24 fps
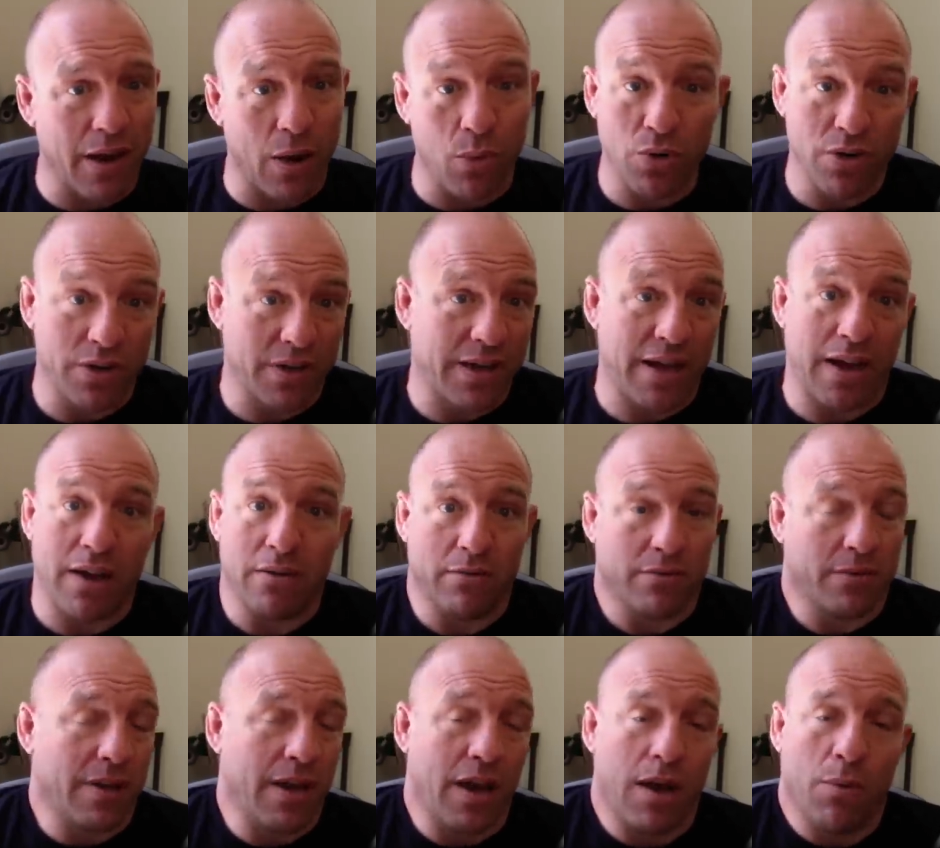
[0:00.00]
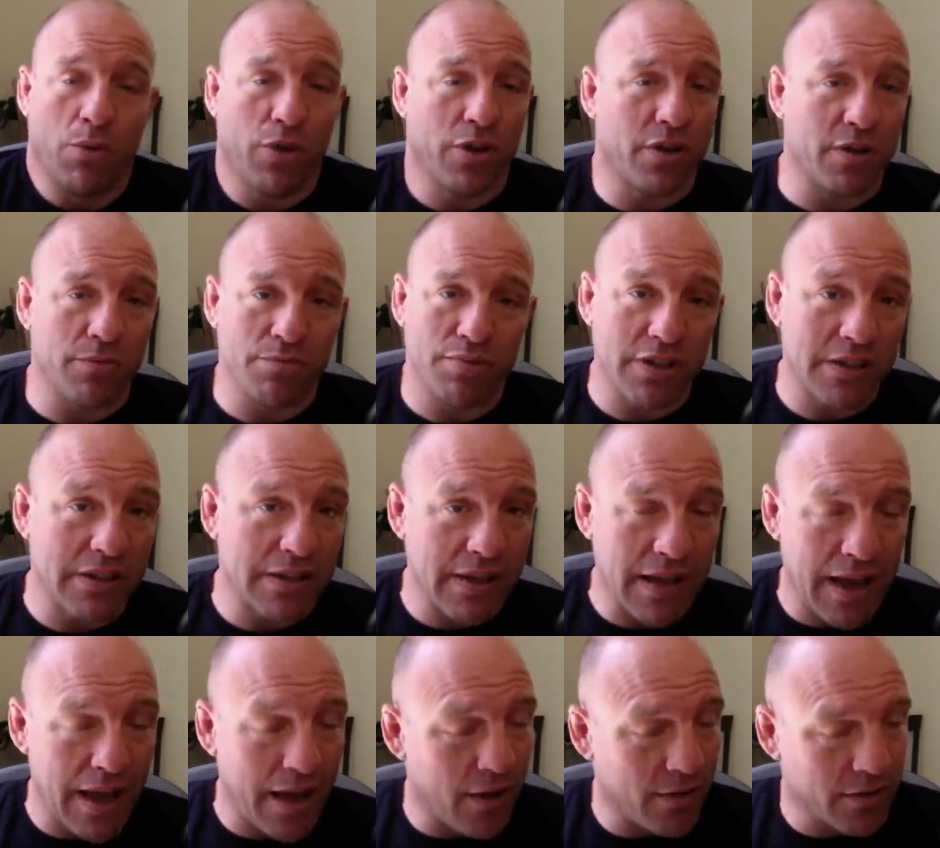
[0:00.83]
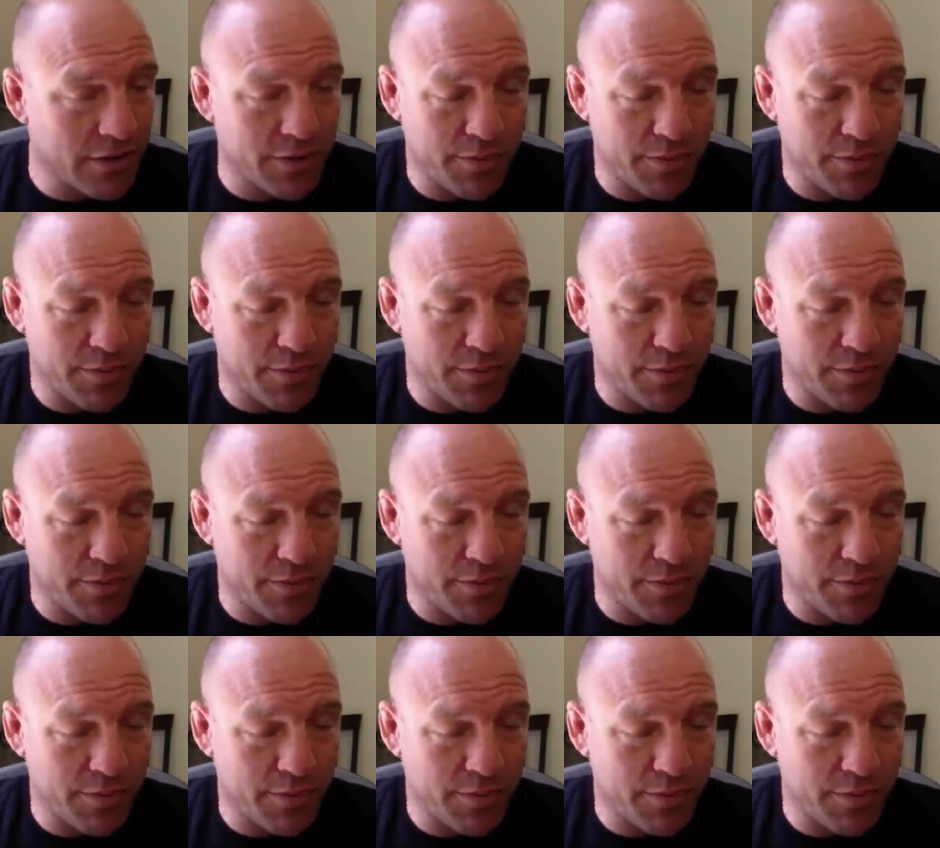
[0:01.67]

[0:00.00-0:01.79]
I wouldn't count Cowboy completely out,